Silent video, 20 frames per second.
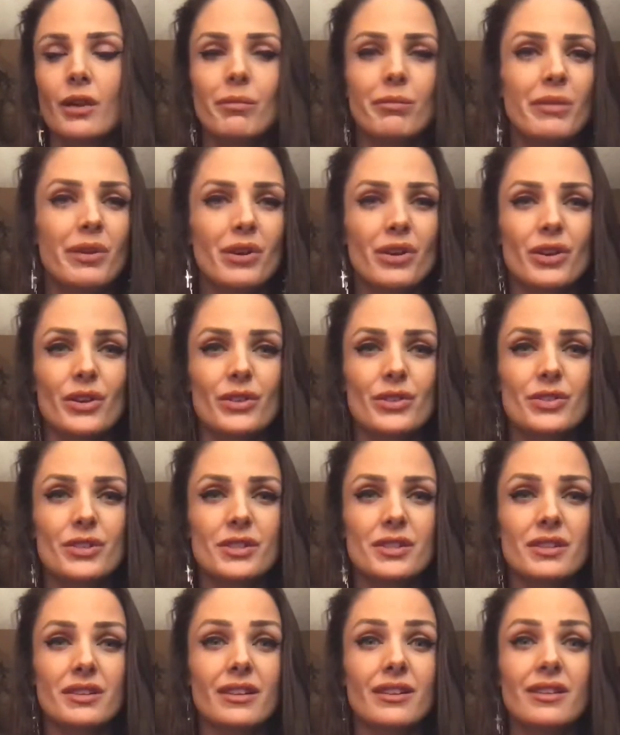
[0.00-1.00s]
Miracles
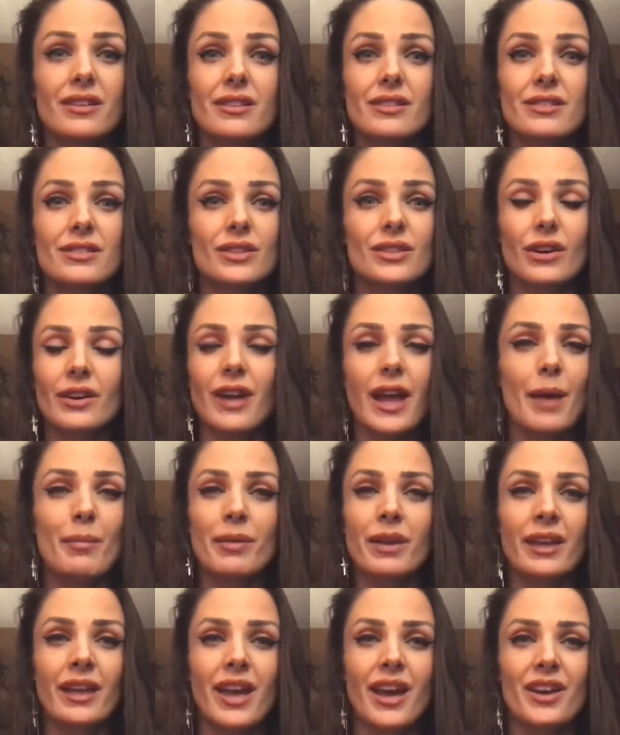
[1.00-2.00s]
just start
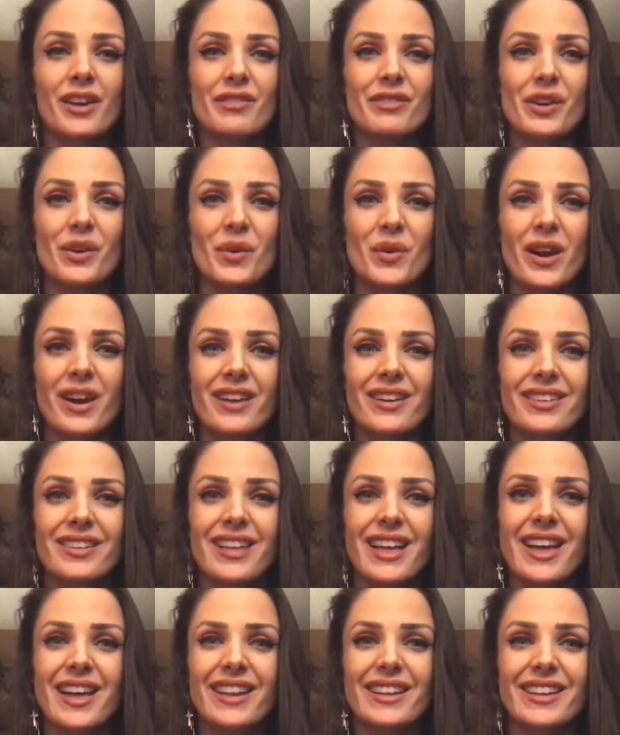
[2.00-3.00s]
happening out of nowhere,
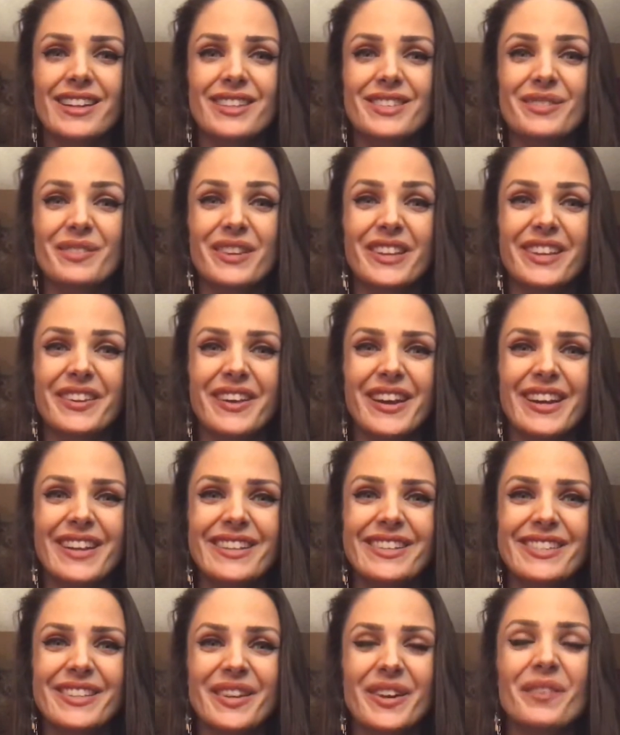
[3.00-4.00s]
and it's really great.
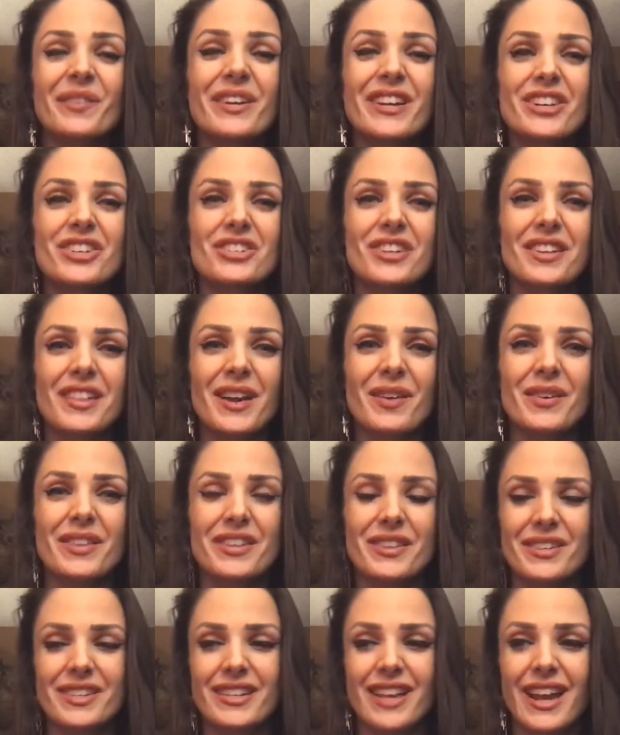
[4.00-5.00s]
So I wanted to share that with
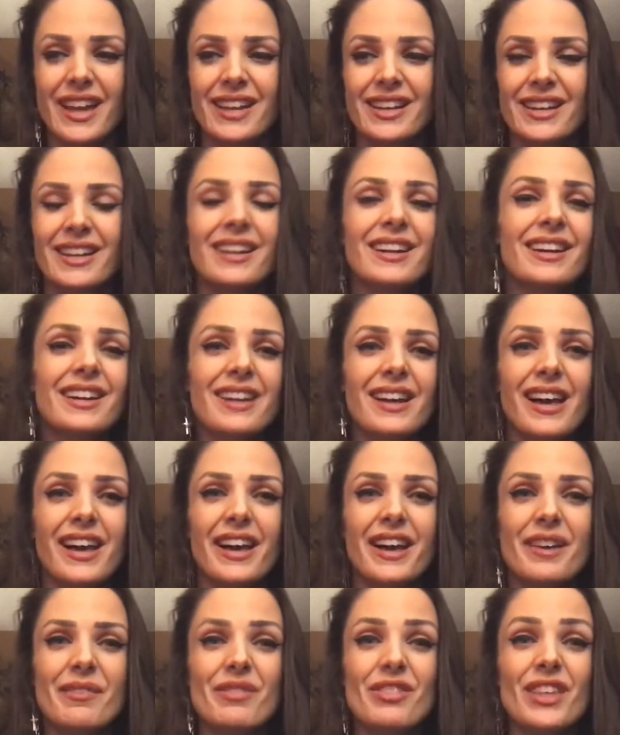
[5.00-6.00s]
you today.
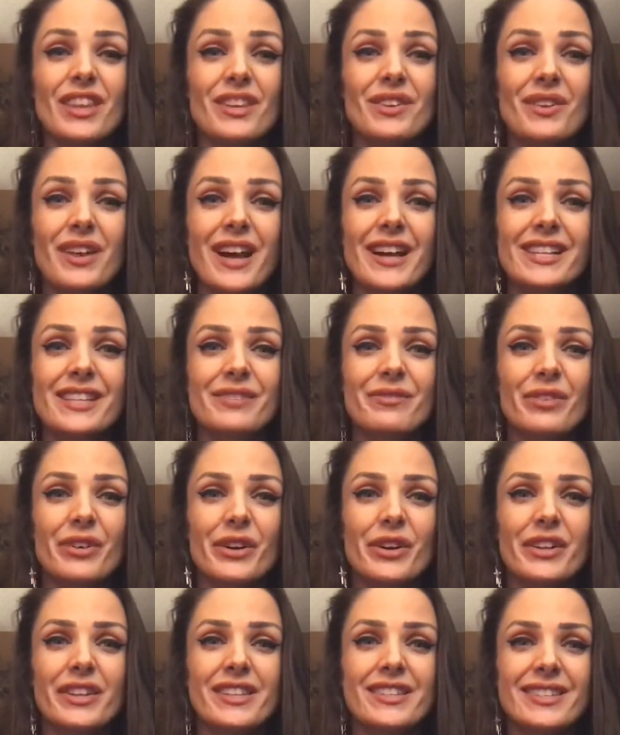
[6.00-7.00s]
Thank you guys
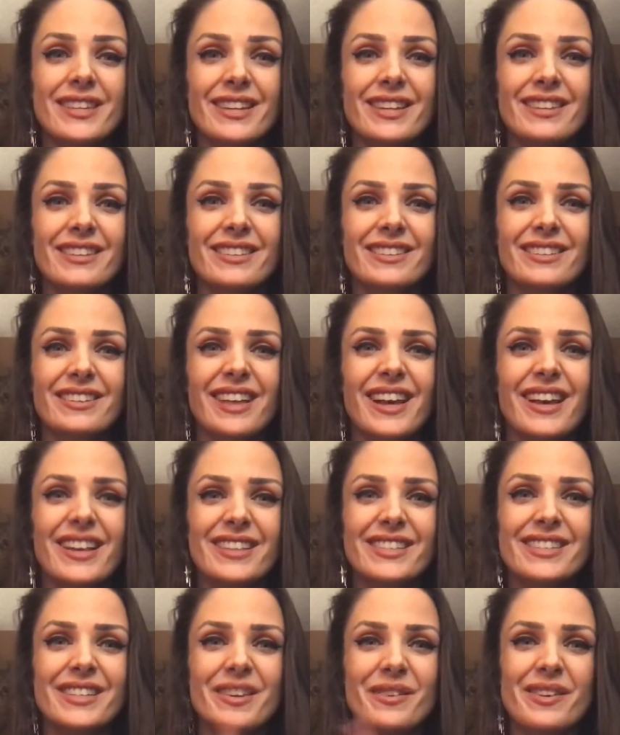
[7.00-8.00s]
for listening. I'll
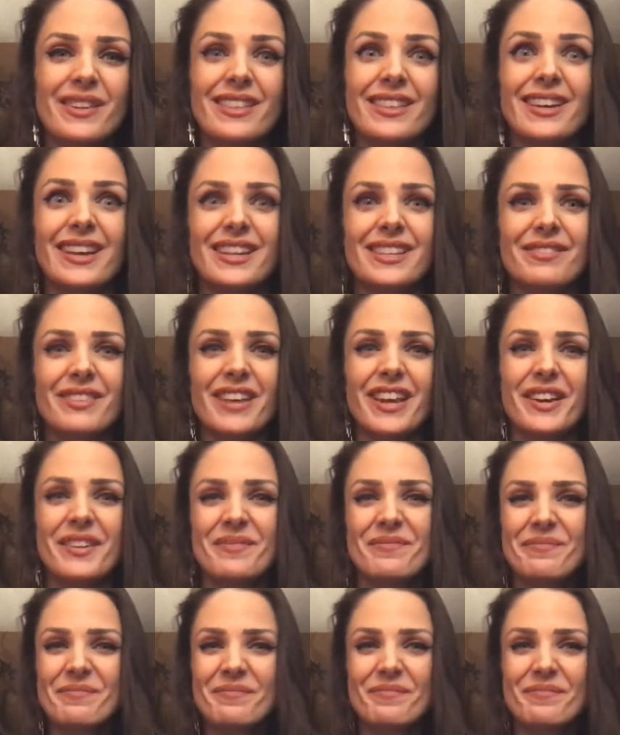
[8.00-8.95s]
see you in the next video.